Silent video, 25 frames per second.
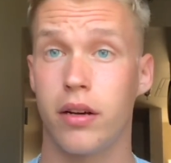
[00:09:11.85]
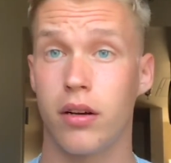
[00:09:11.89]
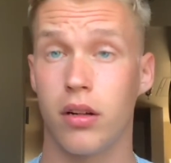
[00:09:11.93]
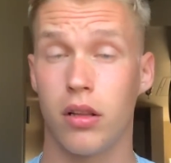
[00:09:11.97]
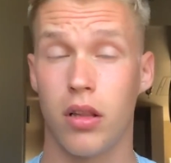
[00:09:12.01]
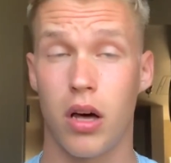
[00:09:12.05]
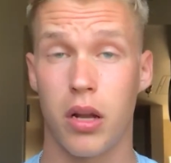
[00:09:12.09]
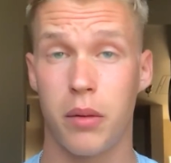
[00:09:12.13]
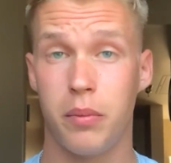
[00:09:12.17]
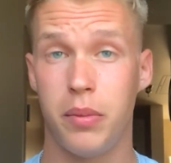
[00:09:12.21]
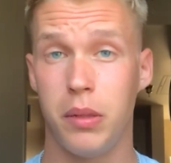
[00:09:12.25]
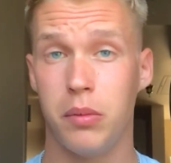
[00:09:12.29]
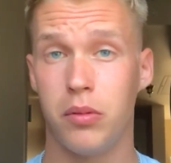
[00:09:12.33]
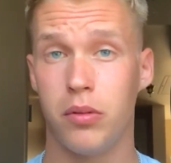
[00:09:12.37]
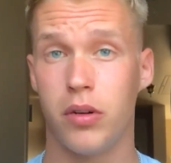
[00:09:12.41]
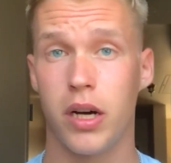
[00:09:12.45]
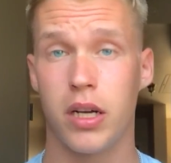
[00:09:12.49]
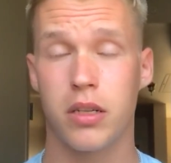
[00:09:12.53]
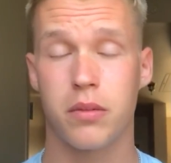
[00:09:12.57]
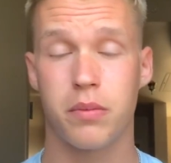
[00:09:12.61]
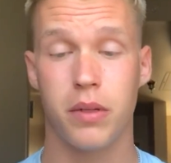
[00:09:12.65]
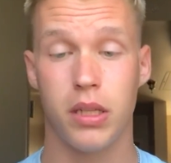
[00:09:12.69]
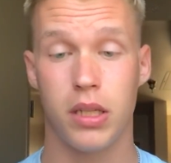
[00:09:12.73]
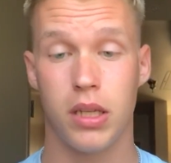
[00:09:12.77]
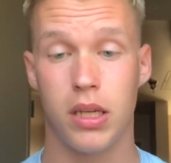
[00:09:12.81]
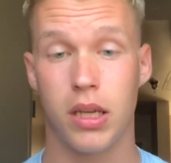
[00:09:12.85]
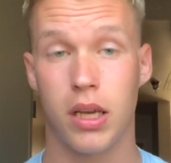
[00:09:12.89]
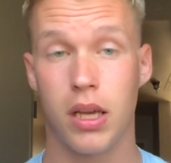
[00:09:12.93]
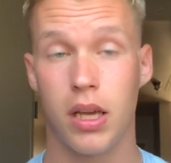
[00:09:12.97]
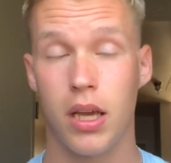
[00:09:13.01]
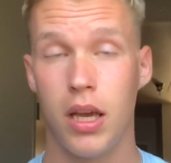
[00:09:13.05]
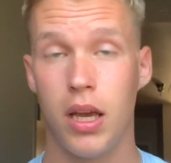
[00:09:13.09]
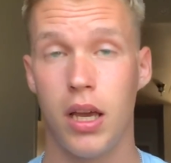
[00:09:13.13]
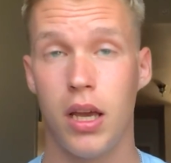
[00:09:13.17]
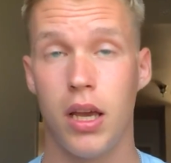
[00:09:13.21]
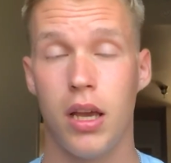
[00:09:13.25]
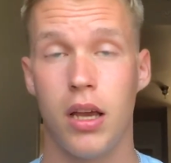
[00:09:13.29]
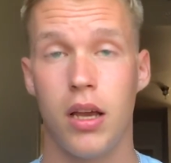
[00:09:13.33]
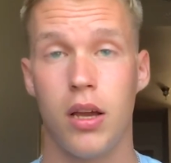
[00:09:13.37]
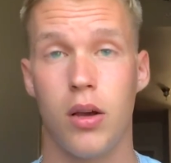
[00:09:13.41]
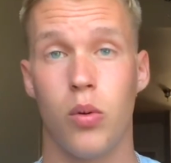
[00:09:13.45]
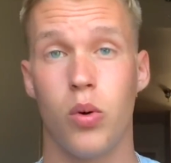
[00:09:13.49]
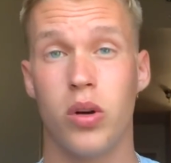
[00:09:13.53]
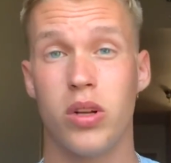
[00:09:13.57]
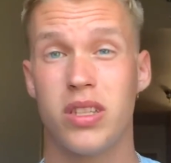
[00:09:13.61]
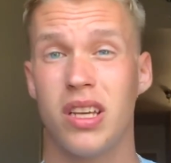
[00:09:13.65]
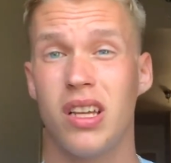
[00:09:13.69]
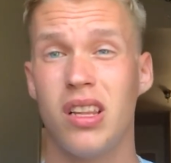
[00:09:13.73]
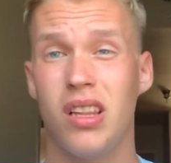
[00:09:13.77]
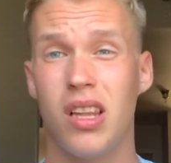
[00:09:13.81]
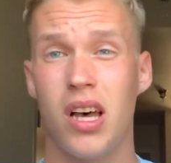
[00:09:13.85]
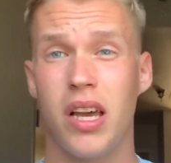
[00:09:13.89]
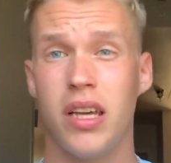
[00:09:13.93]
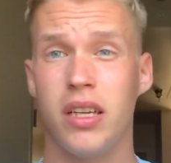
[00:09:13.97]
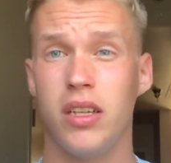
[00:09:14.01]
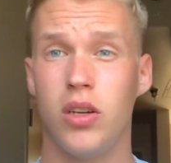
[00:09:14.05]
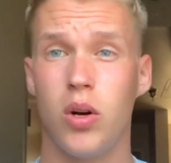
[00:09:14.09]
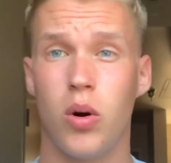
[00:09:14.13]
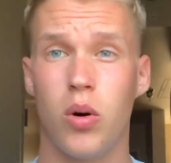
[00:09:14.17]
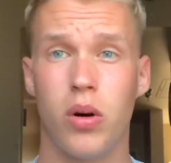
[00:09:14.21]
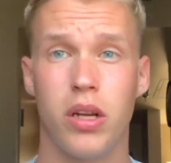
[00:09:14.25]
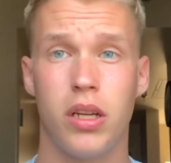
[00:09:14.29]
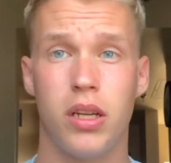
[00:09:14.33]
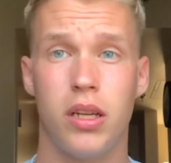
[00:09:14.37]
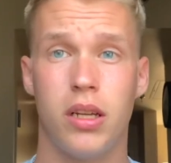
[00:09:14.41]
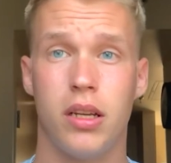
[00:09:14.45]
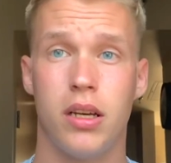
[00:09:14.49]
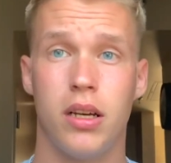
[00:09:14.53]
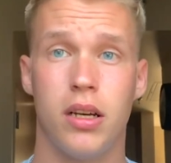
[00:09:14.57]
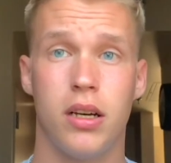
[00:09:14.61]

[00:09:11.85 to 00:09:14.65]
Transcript: A lot of people ask me like, what's it like going